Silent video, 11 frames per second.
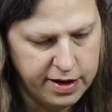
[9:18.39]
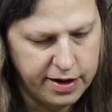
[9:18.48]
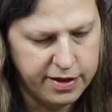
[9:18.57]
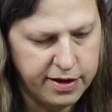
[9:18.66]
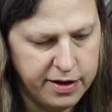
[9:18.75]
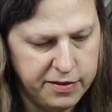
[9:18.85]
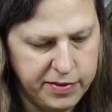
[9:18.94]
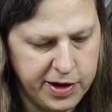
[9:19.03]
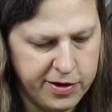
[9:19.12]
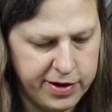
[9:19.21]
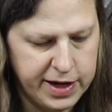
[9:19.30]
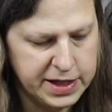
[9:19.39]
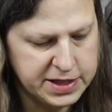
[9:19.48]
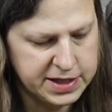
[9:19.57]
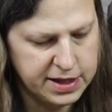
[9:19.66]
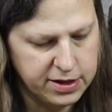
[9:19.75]
the Hemera
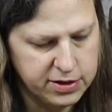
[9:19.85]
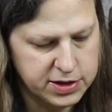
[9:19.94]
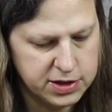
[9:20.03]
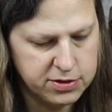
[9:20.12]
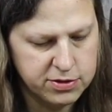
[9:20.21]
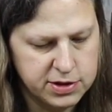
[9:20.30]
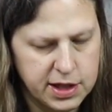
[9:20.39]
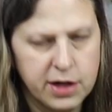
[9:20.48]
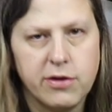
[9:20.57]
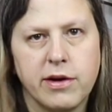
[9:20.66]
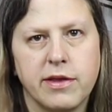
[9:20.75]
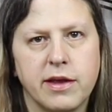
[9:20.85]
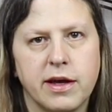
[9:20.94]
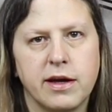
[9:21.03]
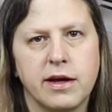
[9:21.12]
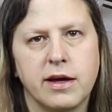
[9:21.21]
hits the little screws that are on
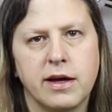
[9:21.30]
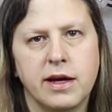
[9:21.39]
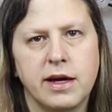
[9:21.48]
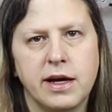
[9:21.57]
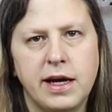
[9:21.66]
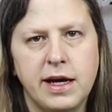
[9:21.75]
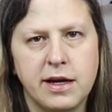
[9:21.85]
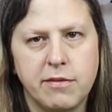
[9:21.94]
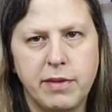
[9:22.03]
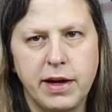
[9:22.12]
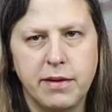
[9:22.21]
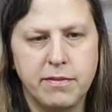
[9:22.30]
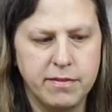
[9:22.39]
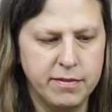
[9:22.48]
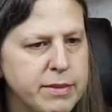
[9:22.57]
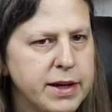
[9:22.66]
the heated bed.
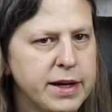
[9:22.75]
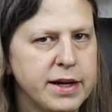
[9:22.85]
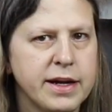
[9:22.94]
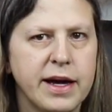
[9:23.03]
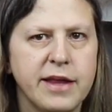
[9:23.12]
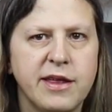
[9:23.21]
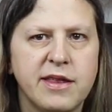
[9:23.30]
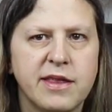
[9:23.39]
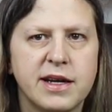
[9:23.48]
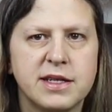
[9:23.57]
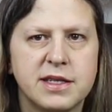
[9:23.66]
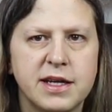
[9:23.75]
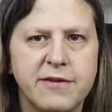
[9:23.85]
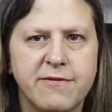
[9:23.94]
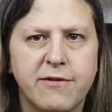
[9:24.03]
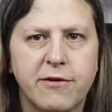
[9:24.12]
But I think that is
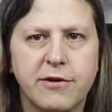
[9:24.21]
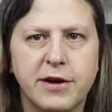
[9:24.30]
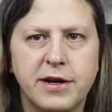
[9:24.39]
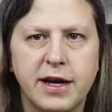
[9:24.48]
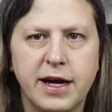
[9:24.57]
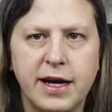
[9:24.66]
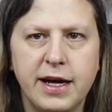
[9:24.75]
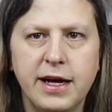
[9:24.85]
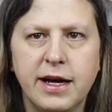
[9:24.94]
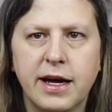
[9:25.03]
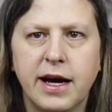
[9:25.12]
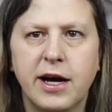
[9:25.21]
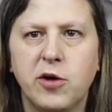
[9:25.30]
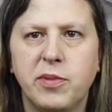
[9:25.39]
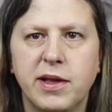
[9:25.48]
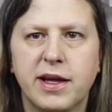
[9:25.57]
it for today. I
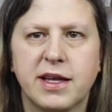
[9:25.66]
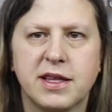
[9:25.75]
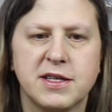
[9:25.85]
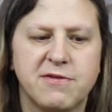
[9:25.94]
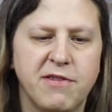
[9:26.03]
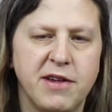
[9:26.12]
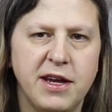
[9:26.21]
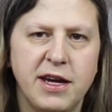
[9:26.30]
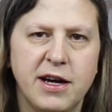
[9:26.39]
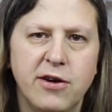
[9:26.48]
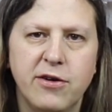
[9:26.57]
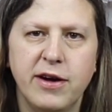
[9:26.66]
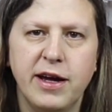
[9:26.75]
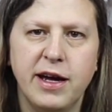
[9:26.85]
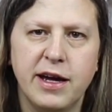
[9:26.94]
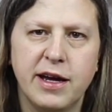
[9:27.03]
hope you like this video,
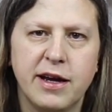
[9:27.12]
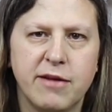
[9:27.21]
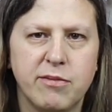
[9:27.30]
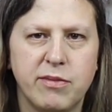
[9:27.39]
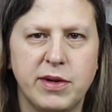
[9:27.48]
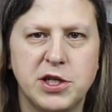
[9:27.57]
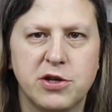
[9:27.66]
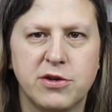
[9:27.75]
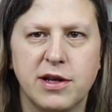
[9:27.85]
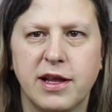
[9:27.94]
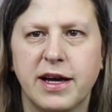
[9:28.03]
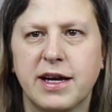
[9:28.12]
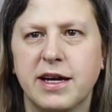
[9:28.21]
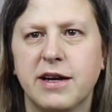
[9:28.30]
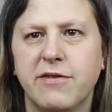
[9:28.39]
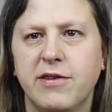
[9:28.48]
and be sure to like
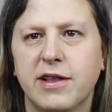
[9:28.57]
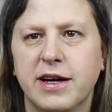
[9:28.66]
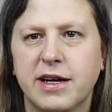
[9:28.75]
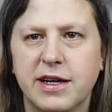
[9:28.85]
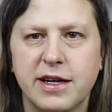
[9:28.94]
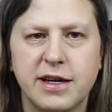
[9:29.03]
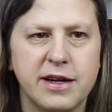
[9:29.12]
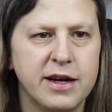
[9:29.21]
it if you like it.